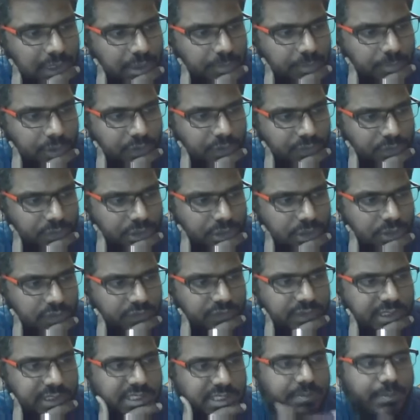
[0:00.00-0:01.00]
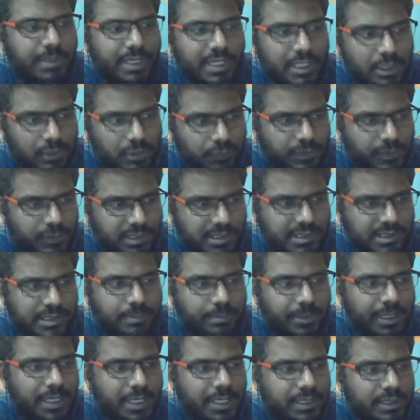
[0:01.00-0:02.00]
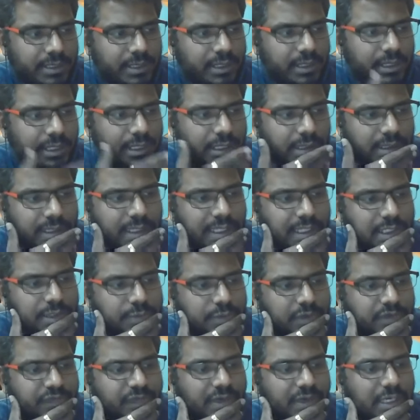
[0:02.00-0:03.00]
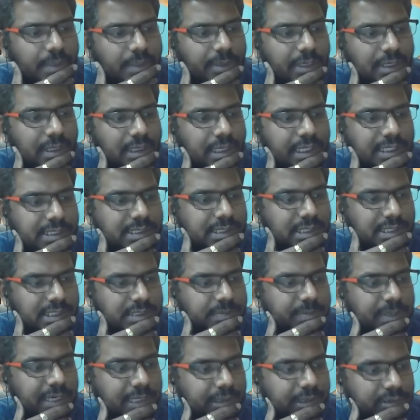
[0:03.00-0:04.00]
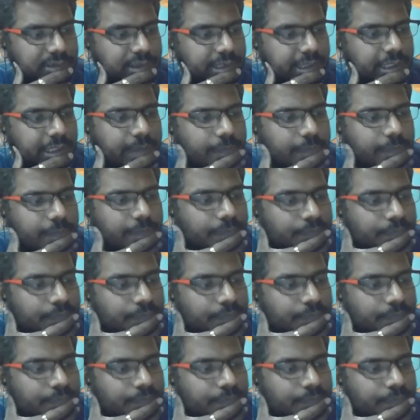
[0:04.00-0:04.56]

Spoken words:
provisions of this part, which is the part that deals with fundamental rights, that's part 3.